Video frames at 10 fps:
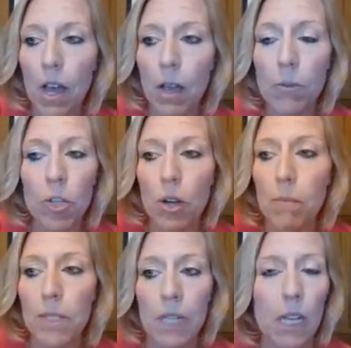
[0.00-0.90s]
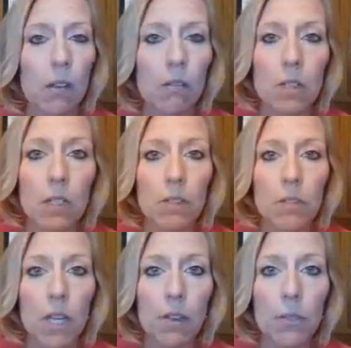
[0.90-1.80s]
sure I'm missing tons of
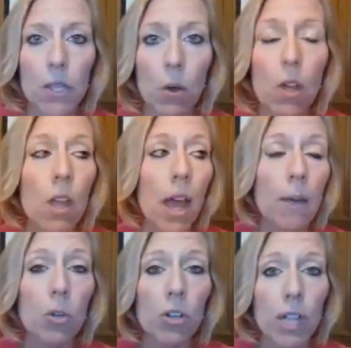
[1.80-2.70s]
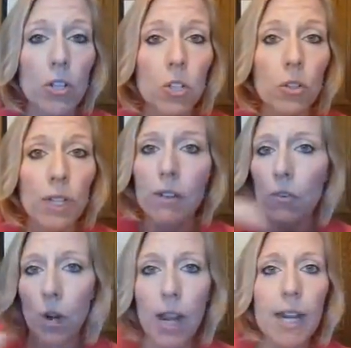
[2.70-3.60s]
stuff. So I'm credentialed in a
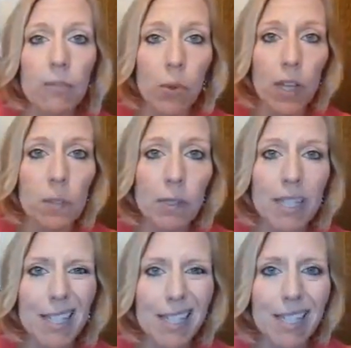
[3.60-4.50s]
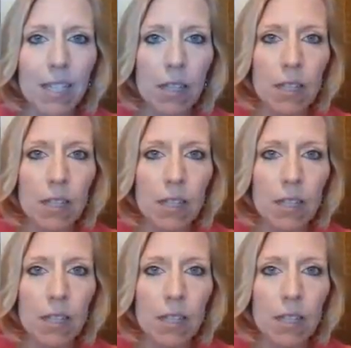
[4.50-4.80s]
variety of ways, but let's get to the